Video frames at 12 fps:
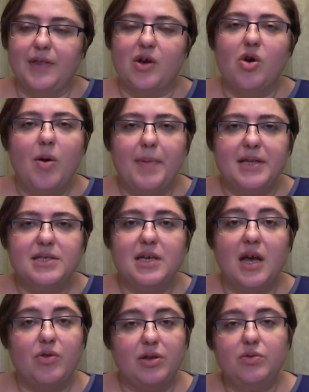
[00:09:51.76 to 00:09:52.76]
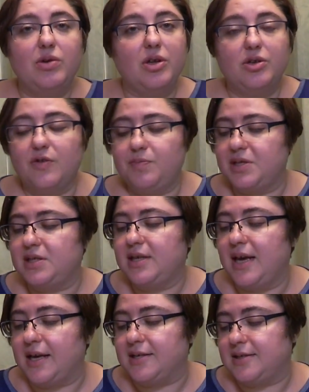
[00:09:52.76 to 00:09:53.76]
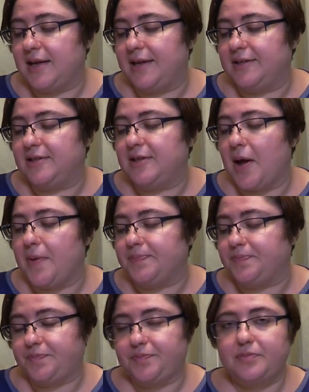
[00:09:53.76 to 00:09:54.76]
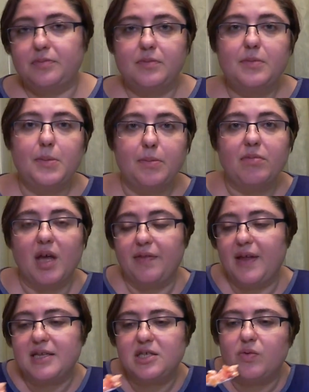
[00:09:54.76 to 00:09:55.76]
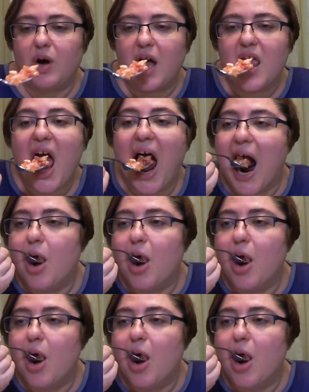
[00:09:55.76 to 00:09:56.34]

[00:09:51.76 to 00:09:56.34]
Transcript: comments, I will do a lot of mistakes, and that's why